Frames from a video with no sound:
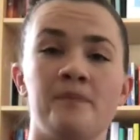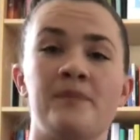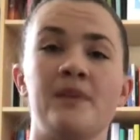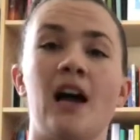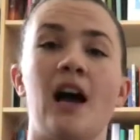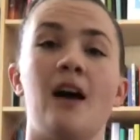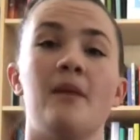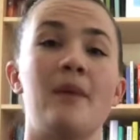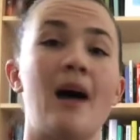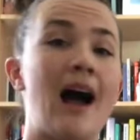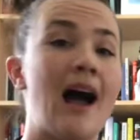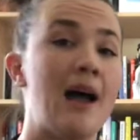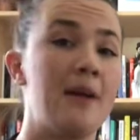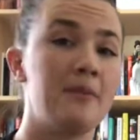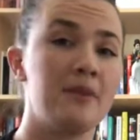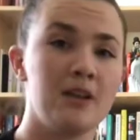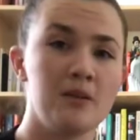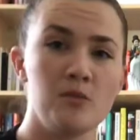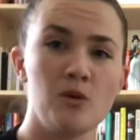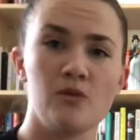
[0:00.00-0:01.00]
I'm
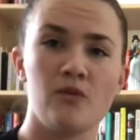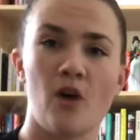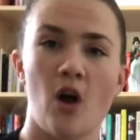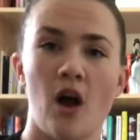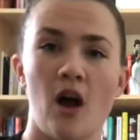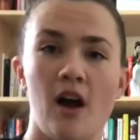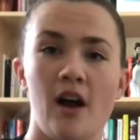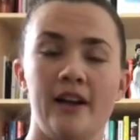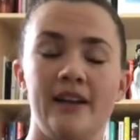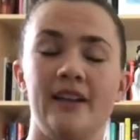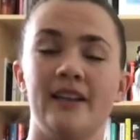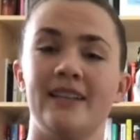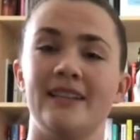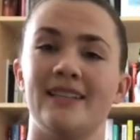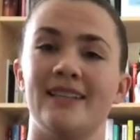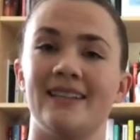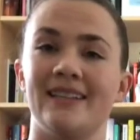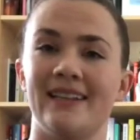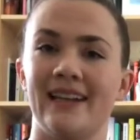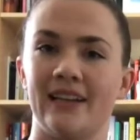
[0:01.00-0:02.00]
going to move on
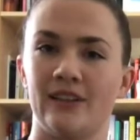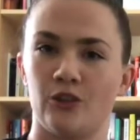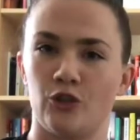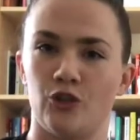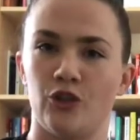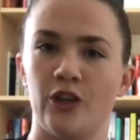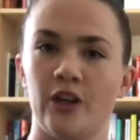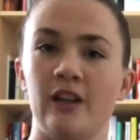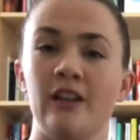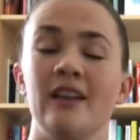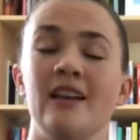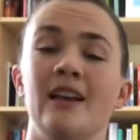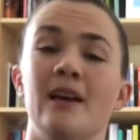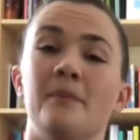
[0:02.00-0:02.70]
into the next drill,